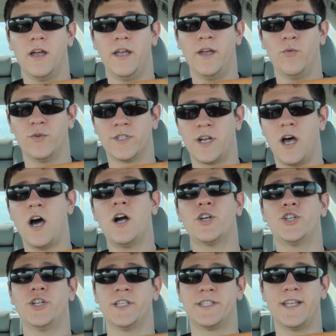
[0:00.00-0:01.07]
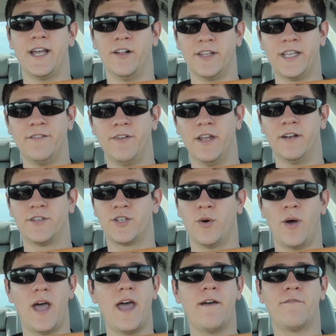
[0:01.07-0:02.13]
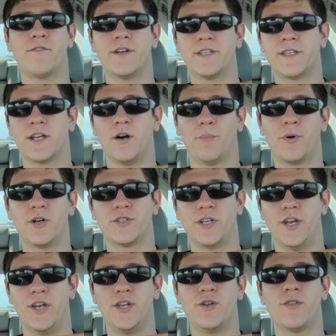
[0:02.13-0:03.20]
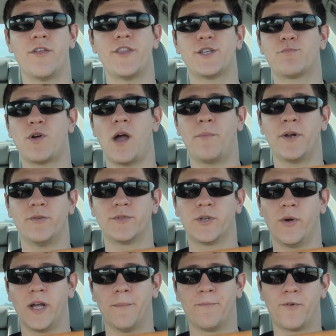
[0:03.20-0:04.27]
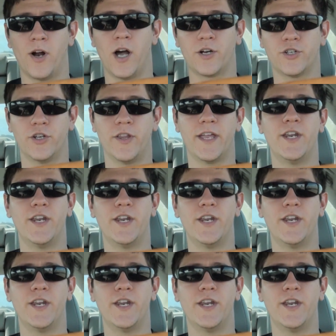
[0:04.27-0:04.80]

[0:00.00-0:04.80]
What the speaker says: It was an auction sale even, so every single person knew that this property was going up for auction.